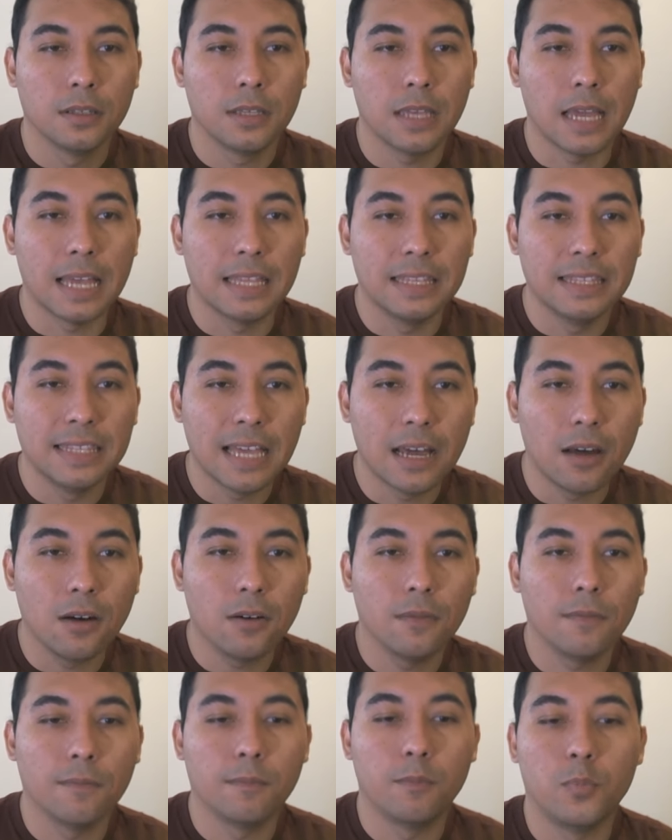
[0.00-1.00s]
and
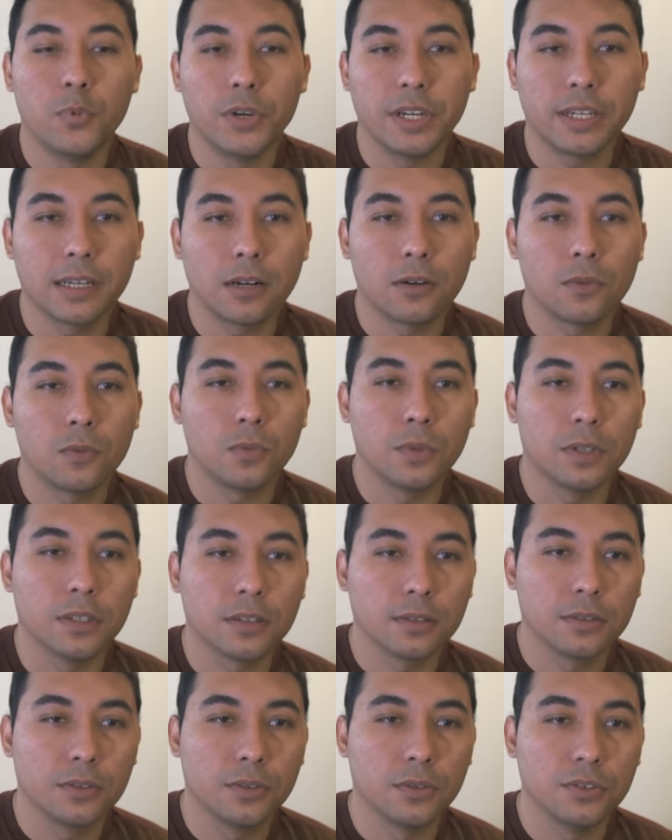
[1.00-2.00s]
now bring our
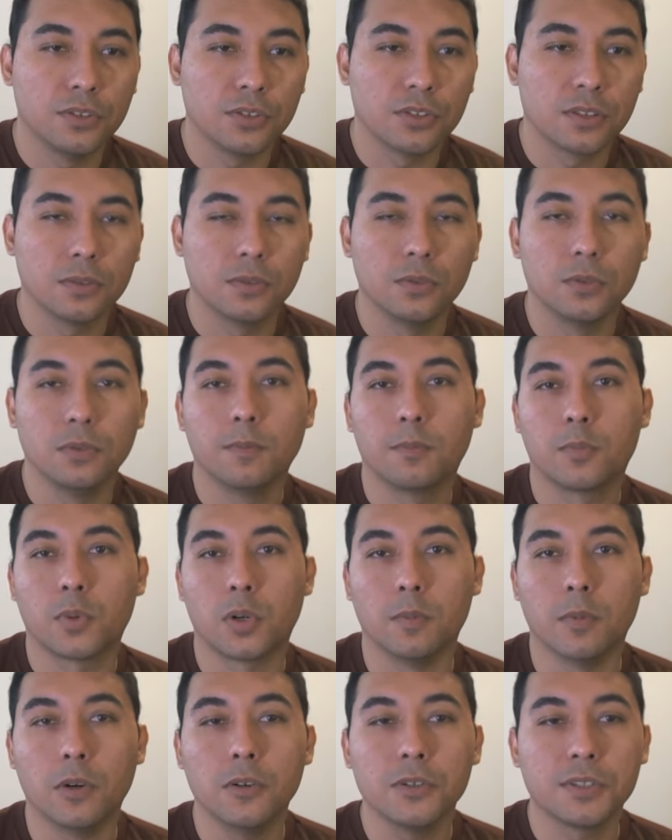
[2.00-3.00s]
rook to just do
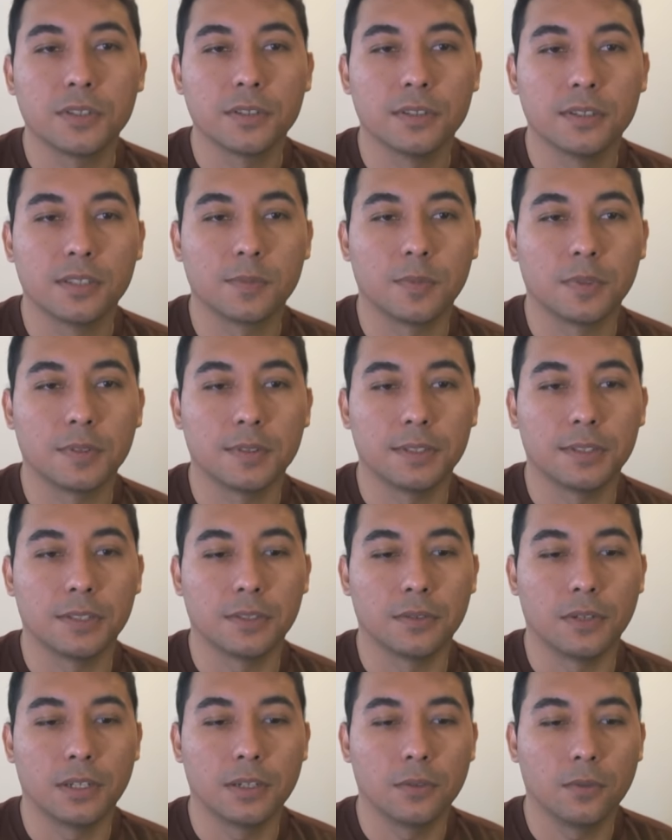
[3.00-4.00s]
promotion in this position,
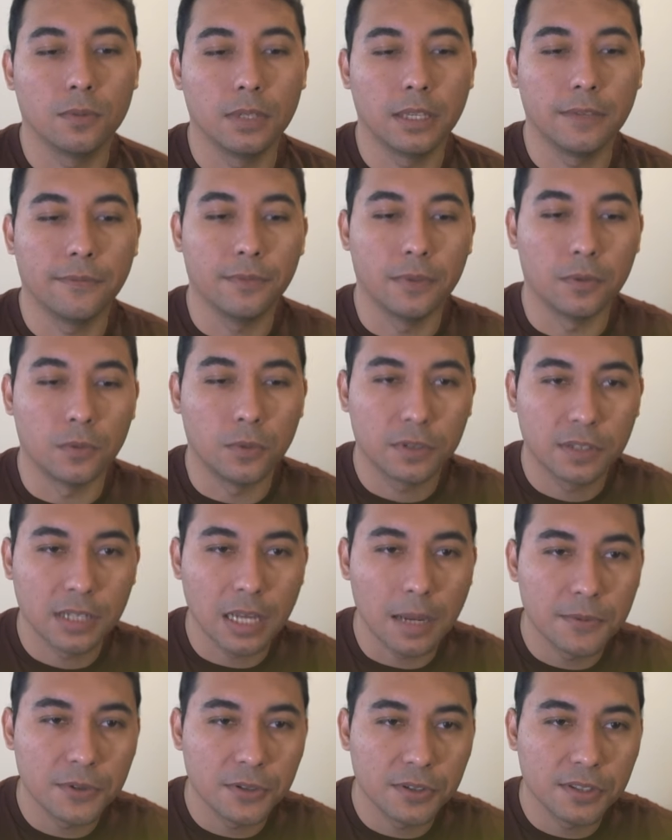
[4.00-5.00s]
right? If the rook
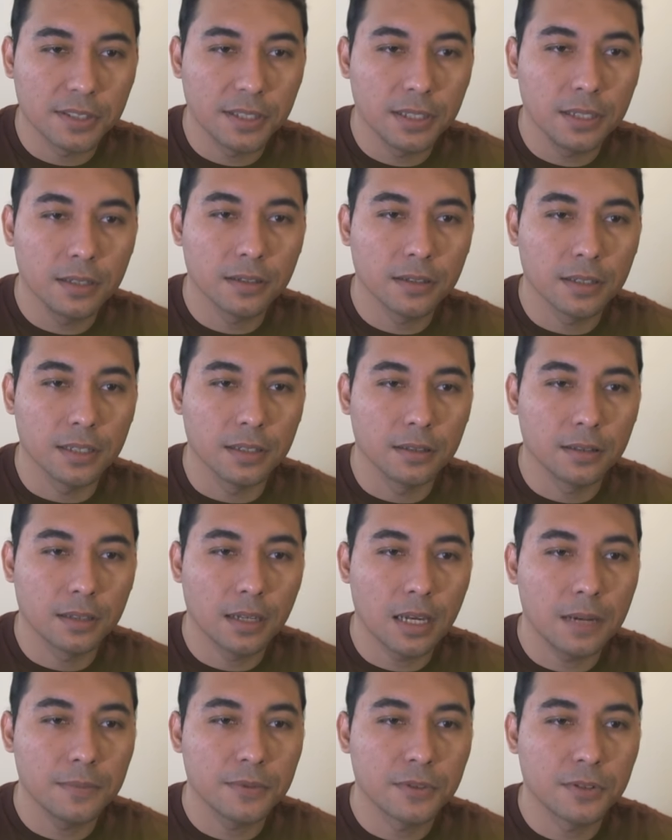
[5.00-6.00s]
captures here, king
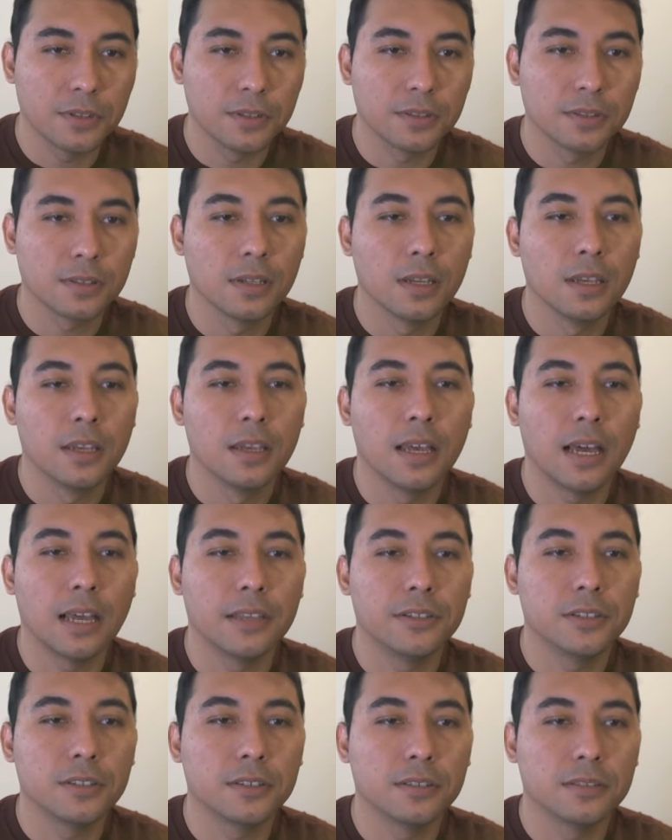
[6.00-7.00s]
captures,
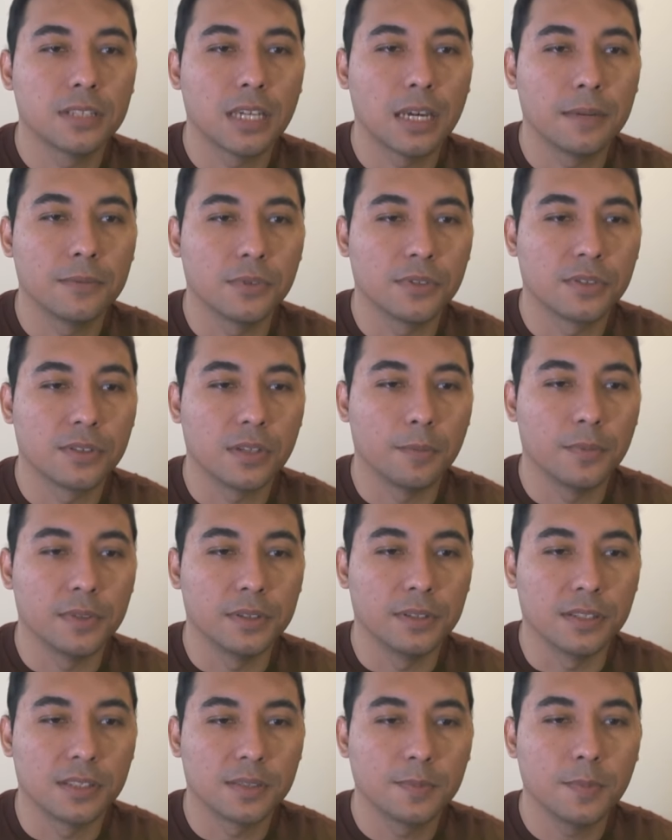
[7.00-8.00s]
and you're in time to stop in
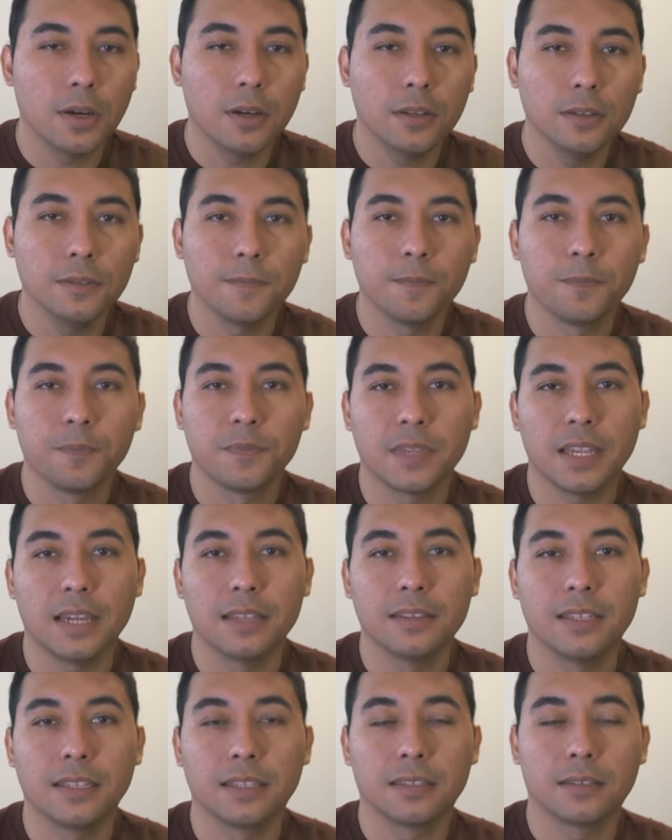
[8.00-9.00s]
this pawn,
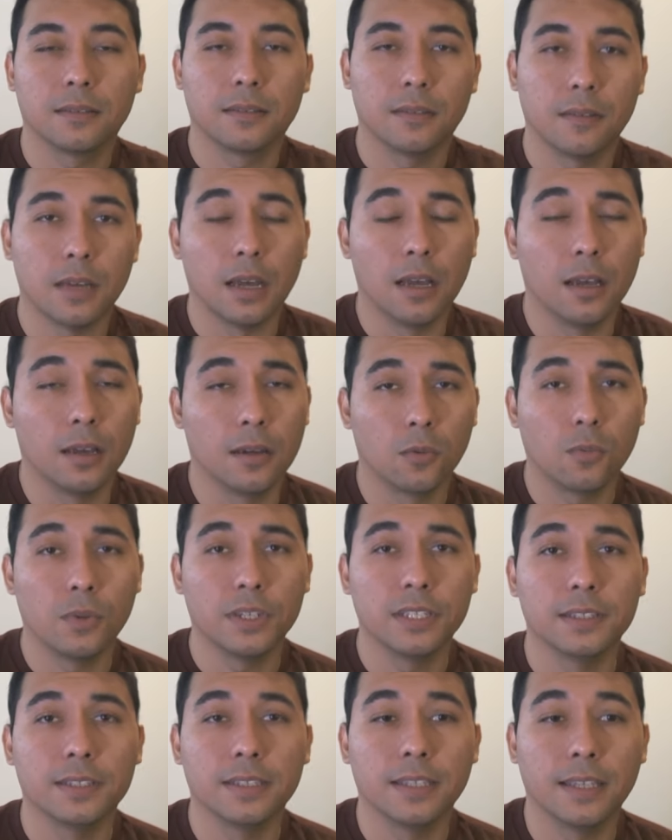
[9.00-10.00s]
and then
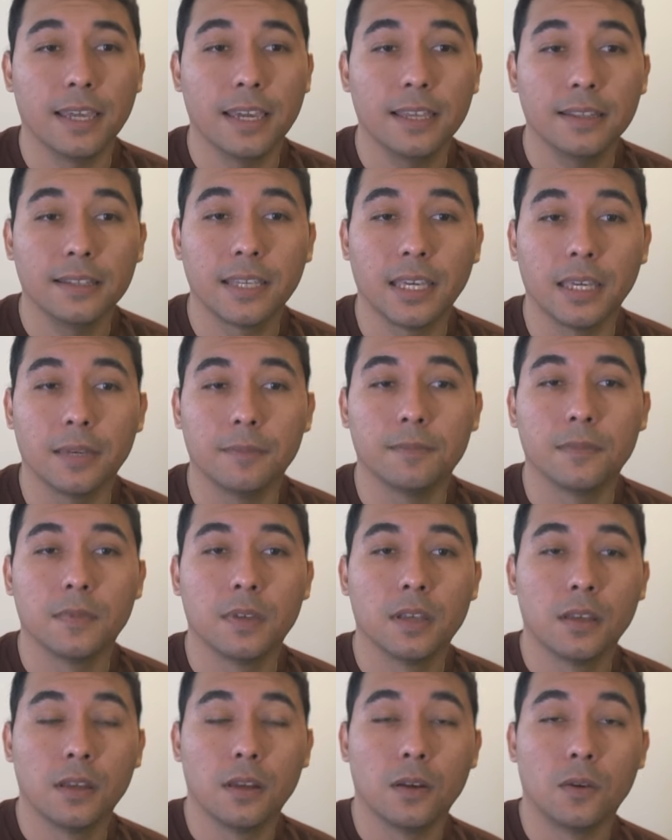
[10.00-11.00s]
winning the endgame,
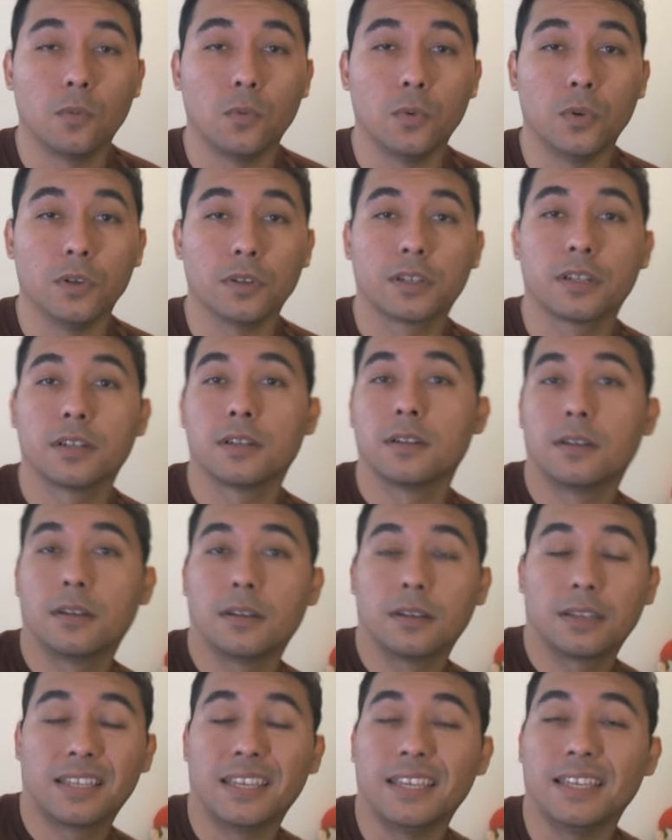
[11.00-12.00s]
rook,
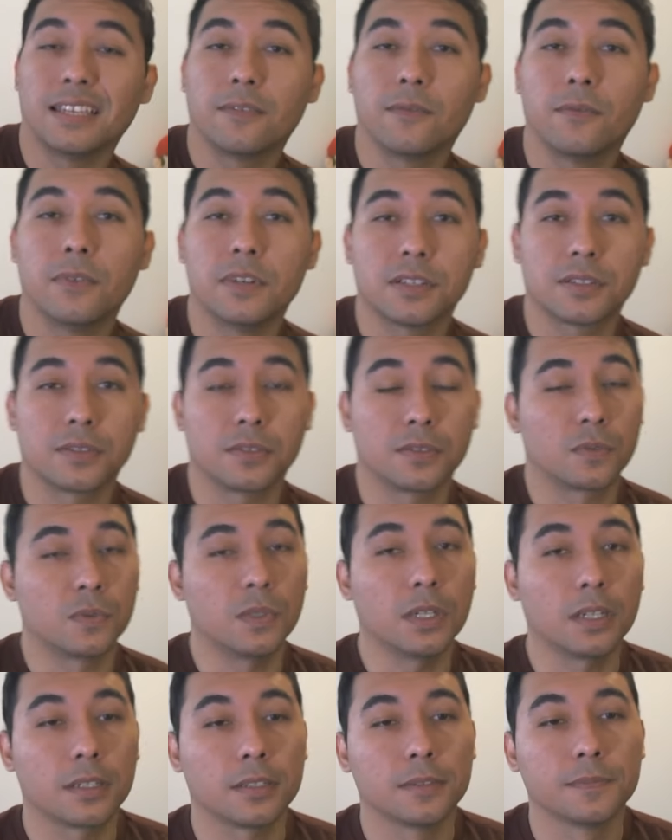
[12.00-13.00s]
king versus
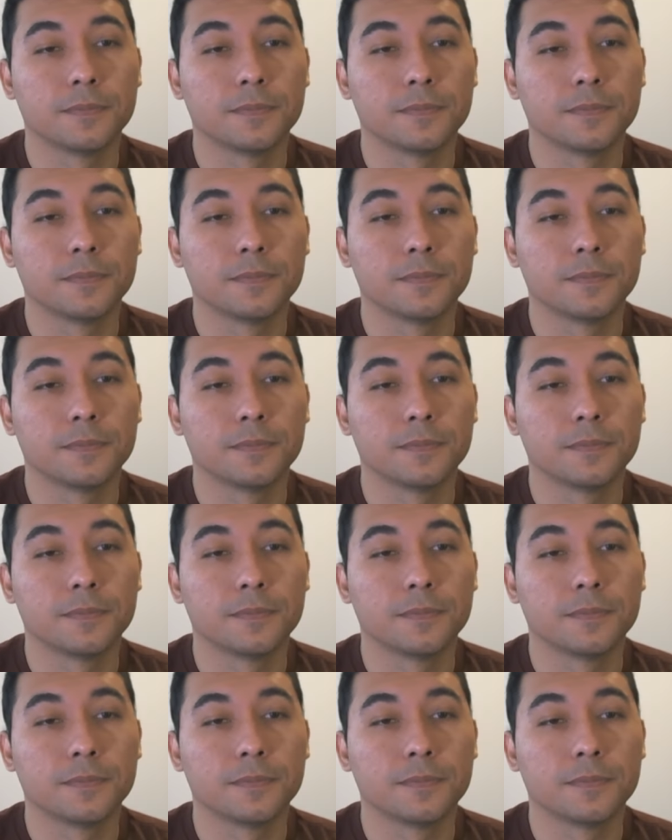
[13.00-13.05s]
rook.